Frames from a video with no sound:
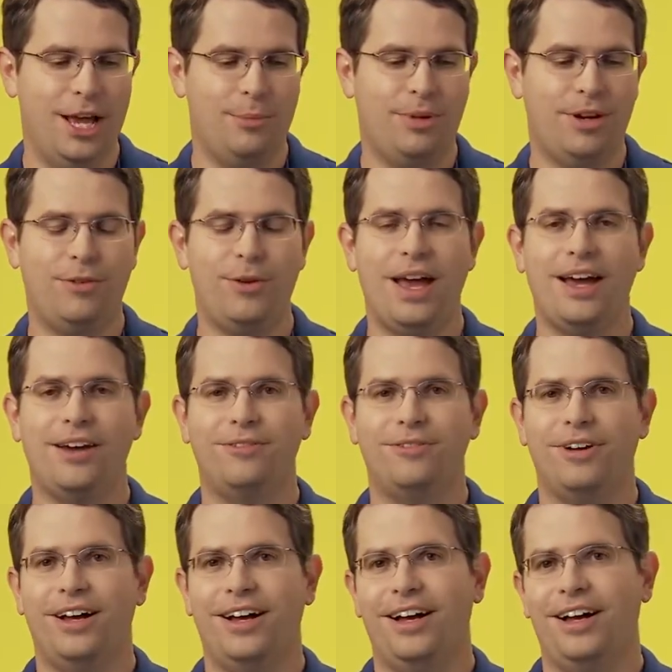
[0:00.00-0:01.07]
But if you have,
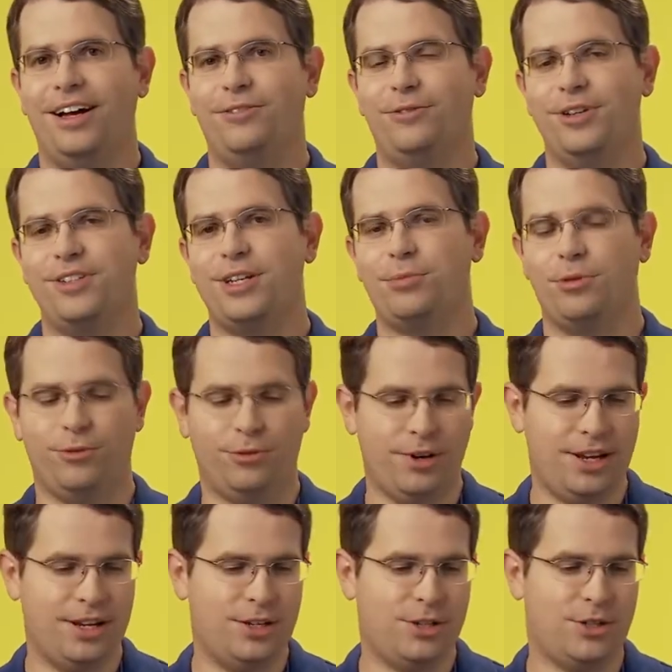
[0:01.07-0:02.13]
for example,
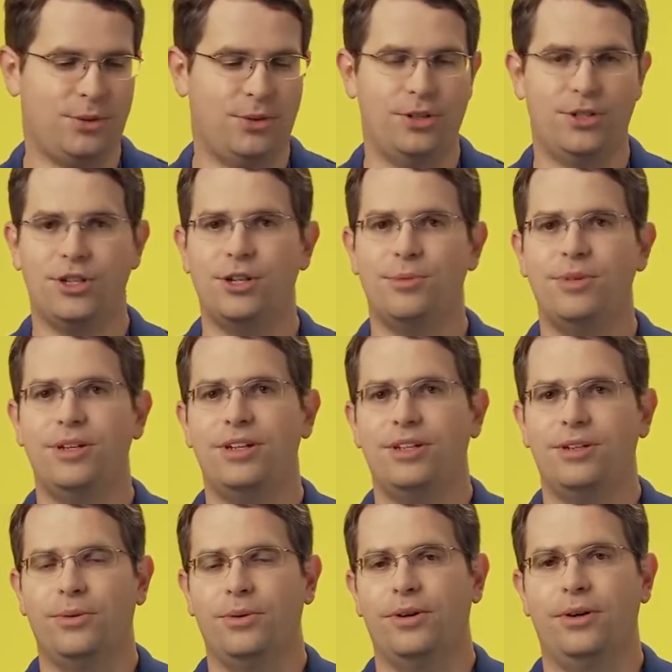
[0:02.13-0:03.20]
French or
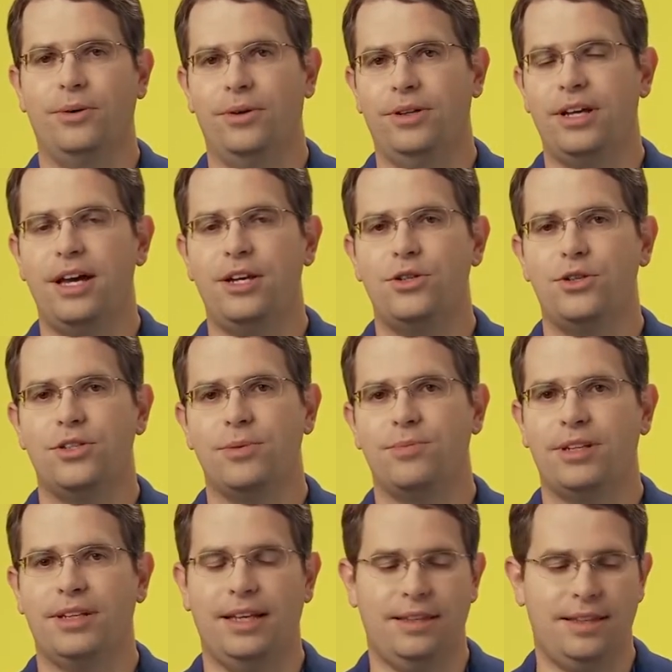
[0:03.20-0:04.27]
German or Dutch or
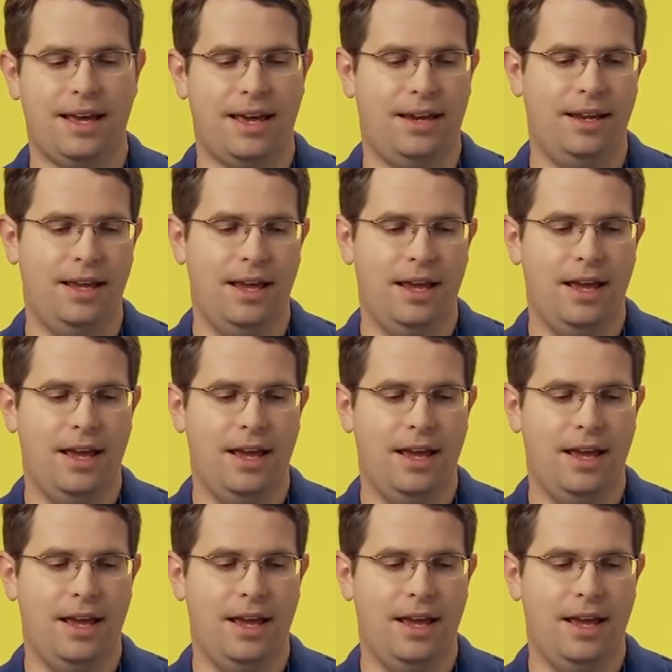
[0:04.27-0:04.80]
something like that,